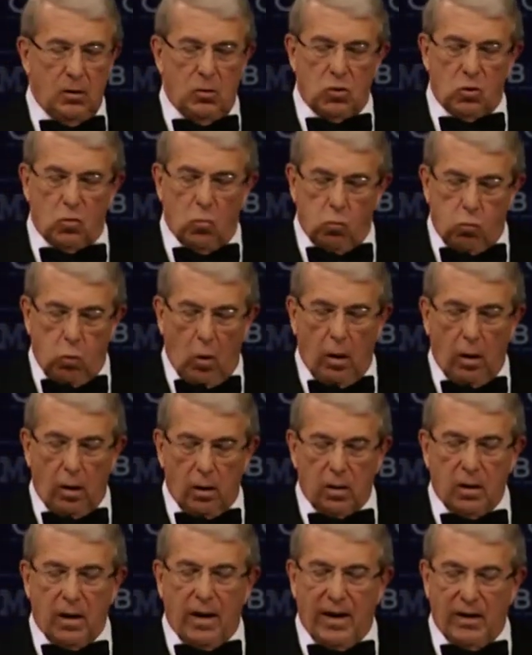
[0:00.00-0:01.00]
to
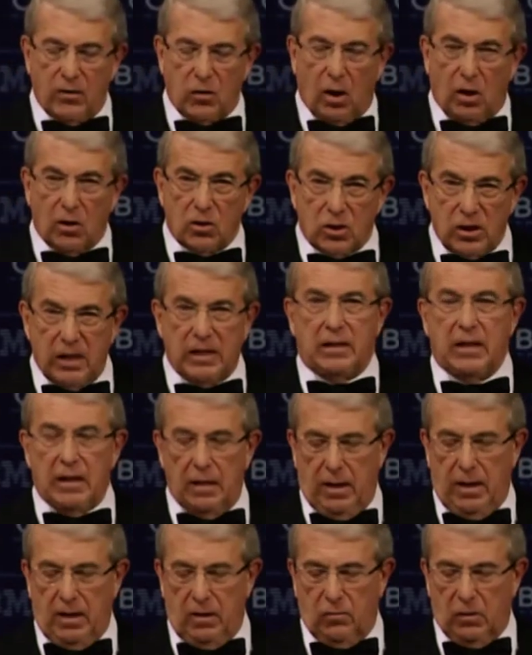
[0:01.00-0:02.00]
work and
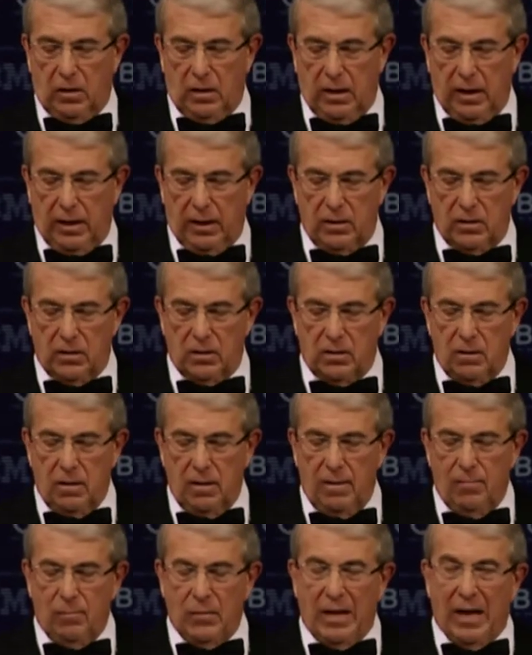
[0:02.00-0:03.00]
articulate the case
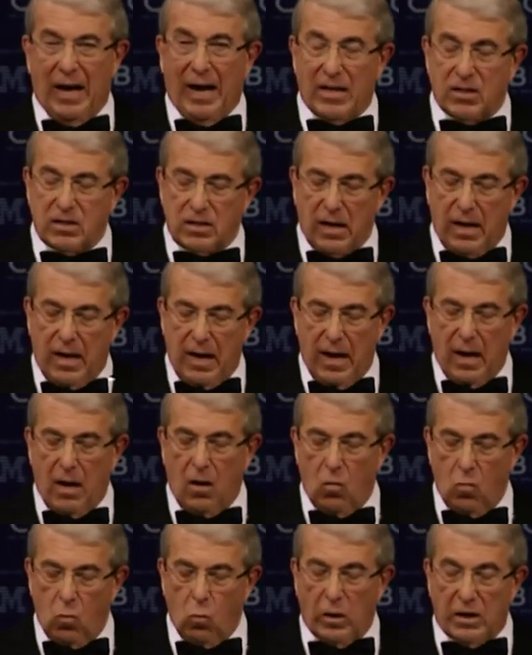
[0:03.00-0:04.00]
as to
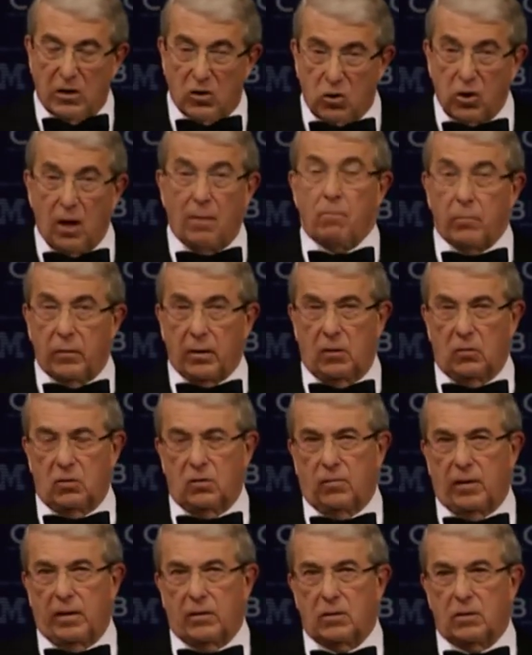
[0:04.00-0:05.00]
how we jump those
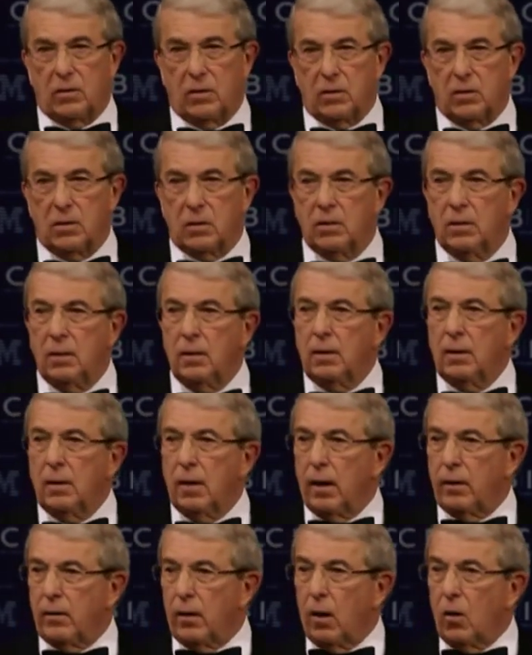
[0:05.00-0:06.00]
fences
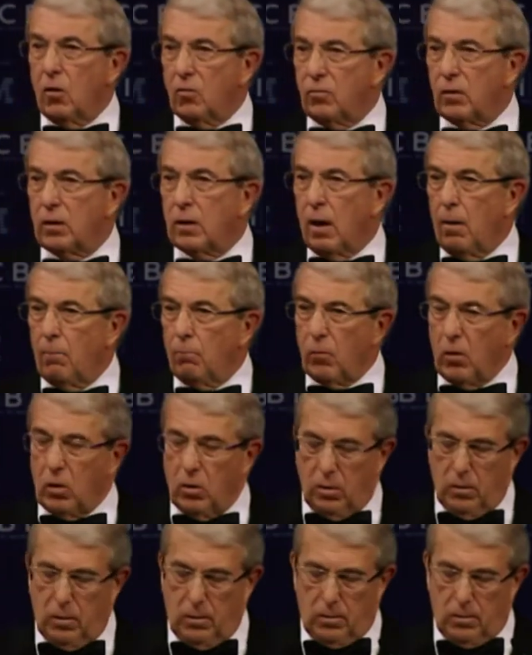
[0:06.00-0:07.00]
and overcome the
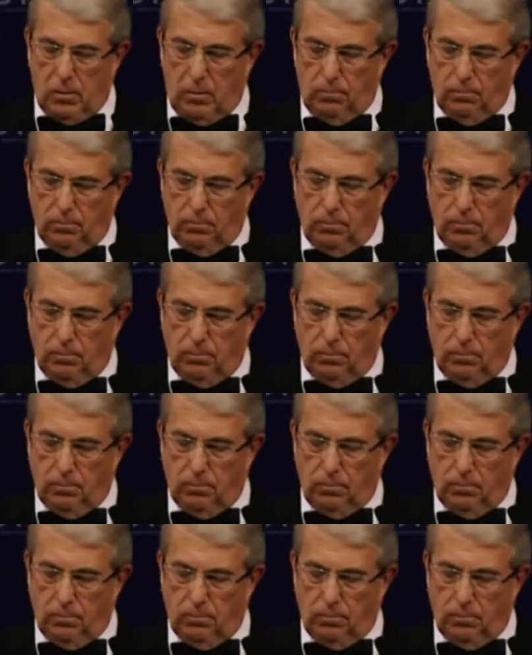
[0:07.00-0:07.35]
hurdle.